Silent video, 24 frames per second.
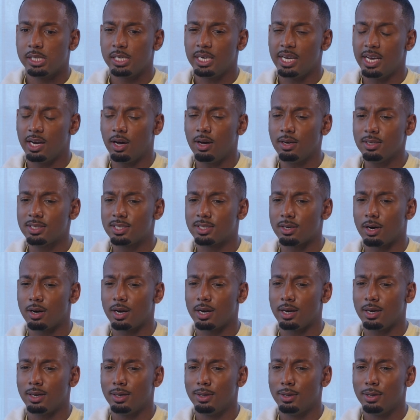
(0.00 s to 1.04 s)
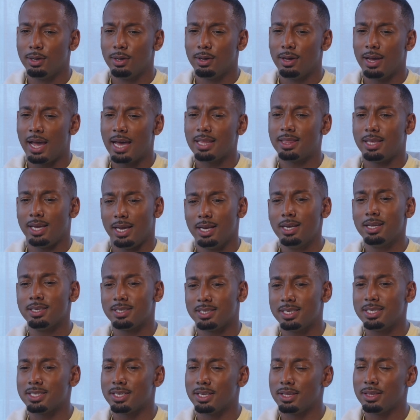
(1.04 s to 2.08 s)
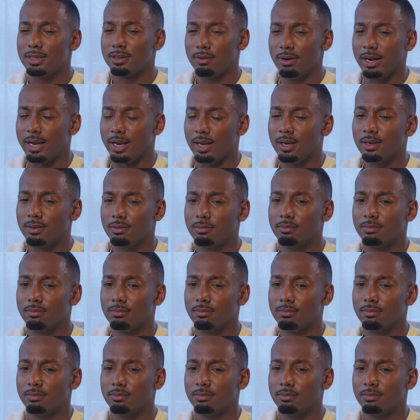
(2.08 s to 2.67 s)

at the end of season 3.